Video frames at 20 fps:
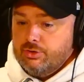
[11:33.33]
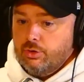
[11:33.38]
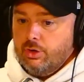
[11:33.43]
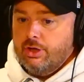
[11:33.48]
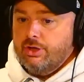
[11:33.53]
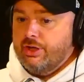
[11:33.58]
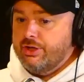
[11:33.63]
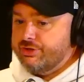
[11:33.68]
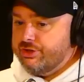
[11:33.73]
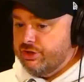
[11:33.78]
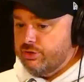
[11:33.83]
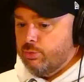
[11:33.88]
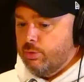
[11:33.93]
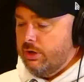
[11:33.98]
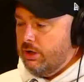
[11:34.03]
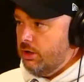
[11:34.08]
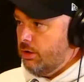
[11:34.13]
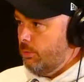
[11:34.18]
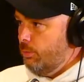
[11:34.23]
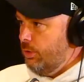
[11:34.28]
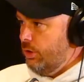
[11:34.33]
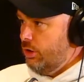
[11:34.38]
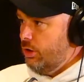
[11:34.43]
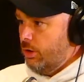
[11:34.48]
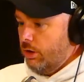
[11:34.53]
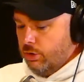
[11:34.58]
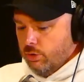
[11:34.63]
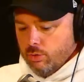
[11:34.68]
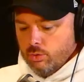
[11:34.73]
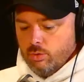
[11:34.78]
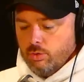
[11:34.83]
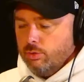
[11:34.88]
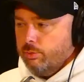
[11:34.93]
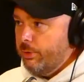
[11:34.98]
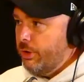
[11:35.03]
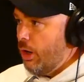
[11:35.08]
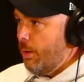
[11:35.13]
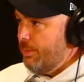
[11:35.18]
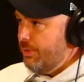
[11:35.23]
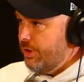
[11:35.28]
And this is where we
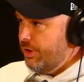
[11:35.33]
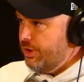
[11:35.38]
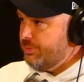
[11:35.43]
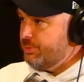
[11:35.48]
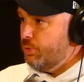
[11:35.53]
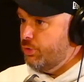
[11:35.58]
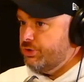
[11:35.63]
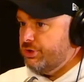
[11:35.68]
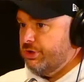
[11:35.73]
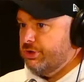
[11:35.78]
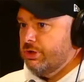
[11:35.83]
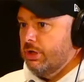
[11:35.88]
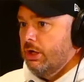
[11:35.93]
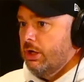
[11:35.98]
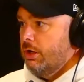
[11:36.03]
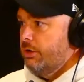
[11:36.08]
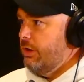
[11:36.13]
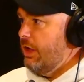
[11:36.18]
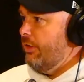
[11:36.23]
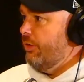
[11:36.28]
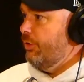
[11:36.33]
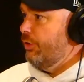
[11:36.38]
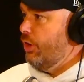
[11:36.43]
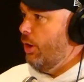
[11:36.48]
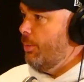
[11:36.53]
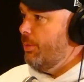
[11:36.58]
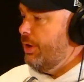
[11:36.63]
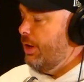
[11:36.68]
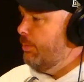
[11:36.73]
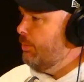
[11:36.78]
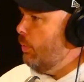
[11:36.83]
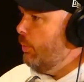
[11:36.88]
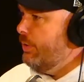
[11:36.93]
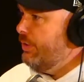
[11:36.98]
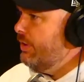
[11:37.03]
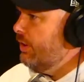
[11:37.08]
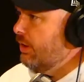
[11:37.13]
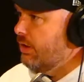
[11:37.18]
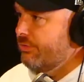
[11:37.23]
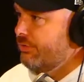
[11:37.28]
come into this process. Yeah, they're coming in, but where
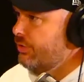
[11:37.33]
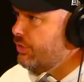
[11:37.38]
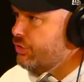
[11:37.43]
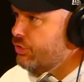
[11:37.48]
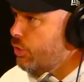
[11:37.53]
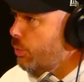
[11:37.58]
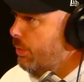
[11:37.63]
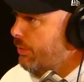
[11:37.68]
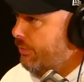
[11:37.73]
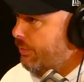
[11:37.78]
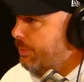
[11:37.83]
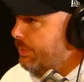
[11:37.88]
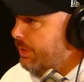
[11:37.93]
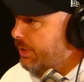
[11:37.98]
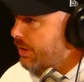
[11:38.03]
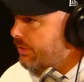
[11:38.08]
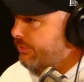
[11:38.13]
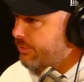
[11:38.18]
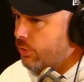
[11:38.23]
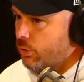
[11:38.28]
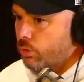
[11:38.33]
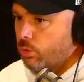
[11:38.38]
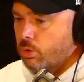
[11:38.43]
they're living, there's nowhere for them to live.